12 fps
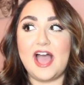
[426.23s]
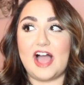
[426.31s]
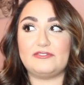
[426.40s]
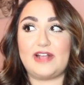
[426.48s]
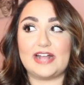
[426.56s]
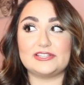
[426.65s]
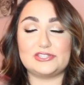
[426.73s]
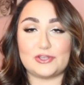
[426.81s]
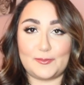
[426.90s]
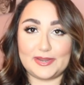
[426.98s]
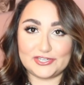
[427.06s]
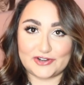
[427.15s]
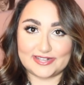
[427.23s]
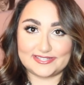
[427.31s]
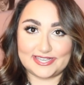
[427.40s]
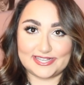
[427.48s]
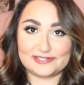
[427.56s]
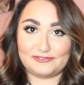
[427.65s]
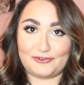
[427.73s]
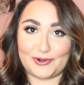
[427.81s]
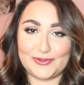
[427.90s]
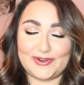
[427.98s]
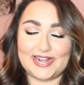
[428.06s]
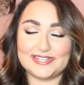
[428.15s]
I've got so many dresses
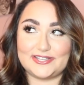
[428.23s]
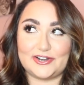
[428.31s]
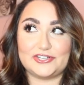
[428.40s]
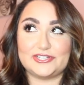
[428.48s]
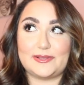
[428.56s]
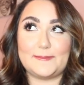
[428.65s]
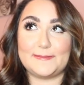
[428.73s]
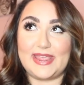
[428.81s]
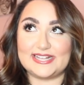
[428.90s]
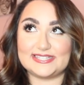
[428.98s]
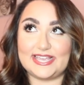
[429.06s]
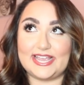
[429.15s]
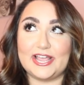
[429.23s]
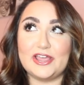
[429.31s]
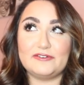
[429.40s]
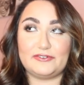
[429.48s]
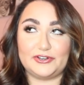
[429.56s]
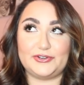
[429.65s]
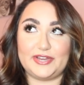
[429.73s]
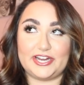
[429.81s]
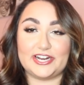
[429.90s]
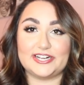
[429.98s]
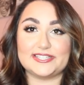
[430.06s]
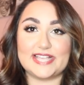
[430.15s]
for you guys that are just amazing for New
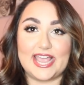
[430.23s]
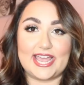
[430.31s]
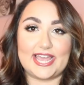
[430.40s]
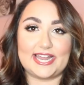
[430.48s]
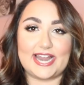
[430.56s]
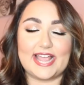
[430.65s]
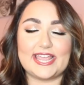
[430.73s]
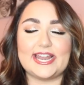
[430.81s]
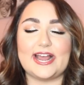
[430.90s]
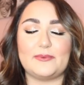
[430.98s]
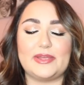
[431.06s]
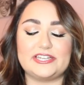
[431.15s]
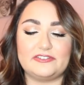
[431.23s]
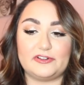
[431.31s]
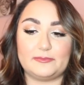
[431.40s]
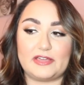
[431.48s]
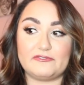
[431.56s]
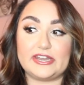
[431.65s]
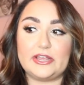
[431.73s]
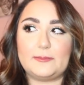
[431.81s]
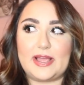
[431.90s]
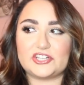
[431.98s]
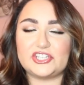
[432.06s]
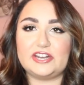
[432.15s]
Year's, and I cannot wait to film that video.
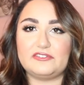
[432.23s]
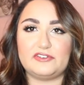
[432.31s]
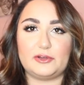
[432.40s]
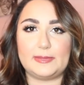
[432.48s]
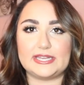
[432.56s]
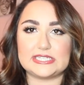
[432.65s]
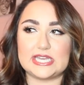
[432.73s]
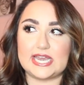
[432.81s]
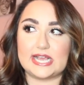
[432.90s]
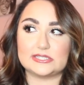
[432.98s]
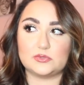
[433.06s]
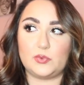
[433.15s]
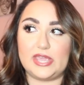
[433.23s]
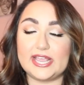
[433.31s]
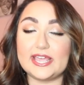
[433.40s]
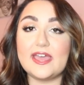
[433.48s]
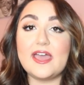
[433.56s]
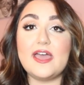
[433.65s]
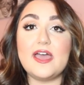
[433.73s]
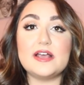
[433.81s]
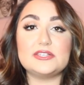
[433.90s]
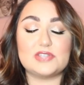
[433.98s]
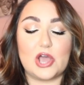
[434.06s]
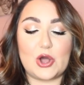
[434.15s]
I'm actually going to film it next week.
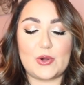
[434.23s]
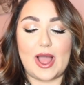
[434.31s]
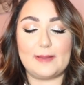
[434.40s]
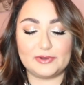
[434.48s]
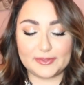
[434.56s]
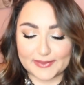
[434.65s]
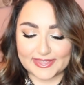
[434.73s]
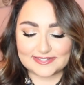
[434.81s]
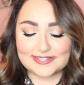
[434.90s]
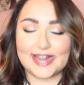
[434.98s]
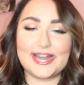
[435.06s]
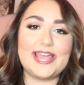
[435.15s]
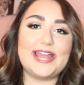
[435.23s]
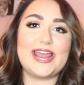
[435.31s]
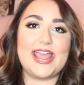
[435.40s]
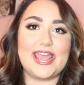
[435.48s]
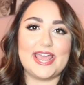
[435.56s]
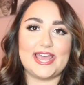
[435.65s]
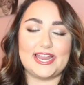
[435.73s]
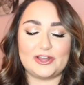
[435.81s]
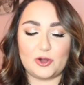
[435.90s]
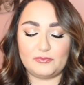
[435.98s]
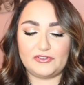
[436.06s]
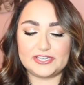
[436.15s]
So I'm really, really excited, and
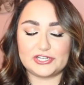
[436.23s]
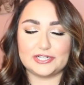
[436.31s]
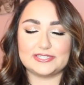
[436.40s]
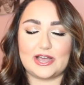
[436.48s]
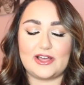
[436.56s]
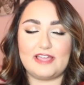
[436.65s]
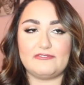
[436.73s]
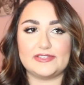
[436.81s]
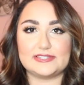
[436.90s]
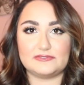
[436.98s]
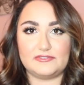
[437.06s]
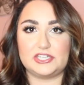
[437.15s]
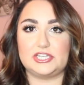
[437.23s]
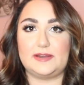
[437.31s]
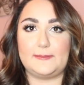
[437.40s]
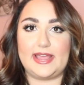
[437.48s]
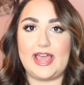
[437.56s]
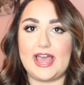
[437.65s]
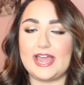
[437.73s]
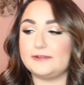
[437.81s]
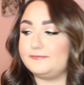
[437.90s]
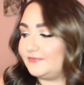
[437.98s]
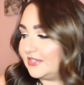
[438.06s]
hopefully it turns out I have this vision in my head.